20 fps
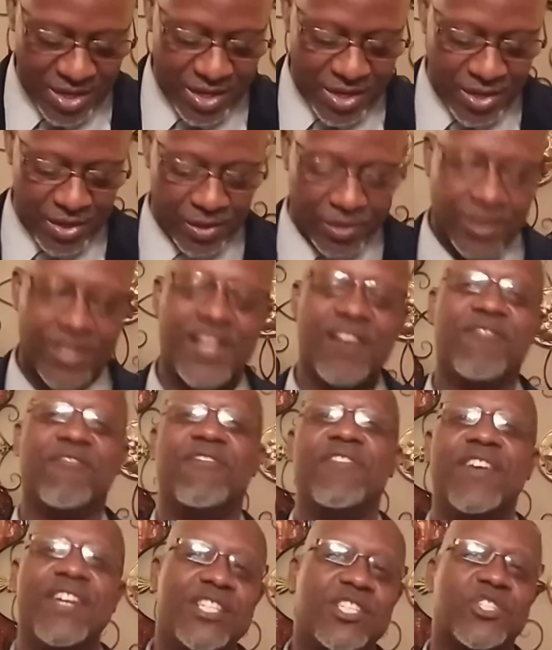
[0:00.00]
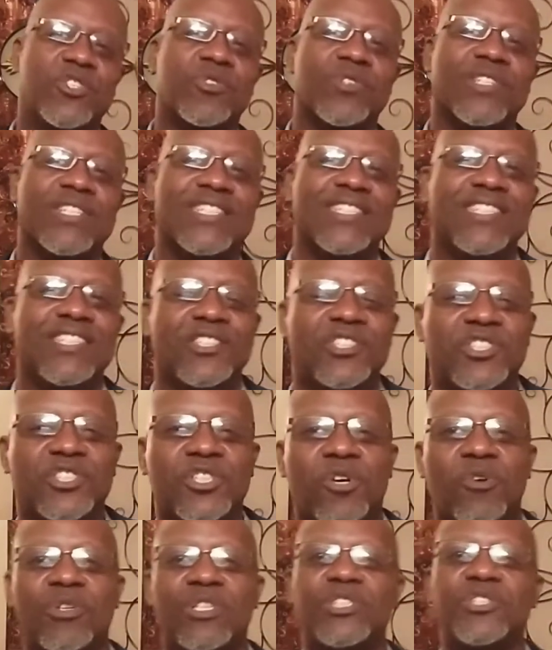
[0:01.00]
he'll eventually
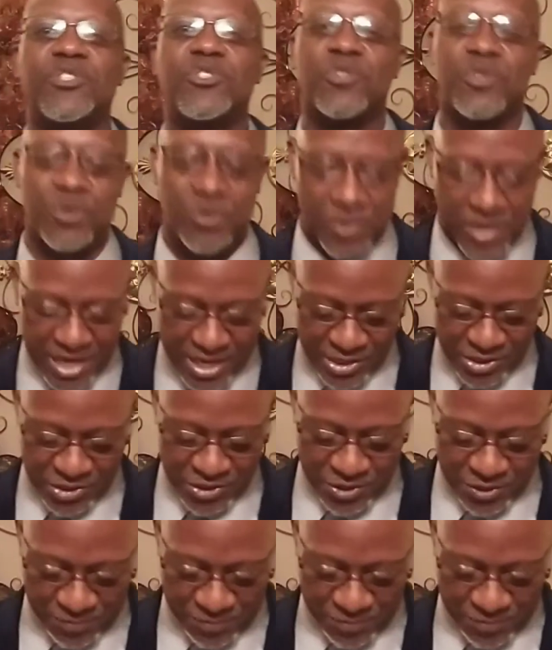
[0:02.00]
show his true nature.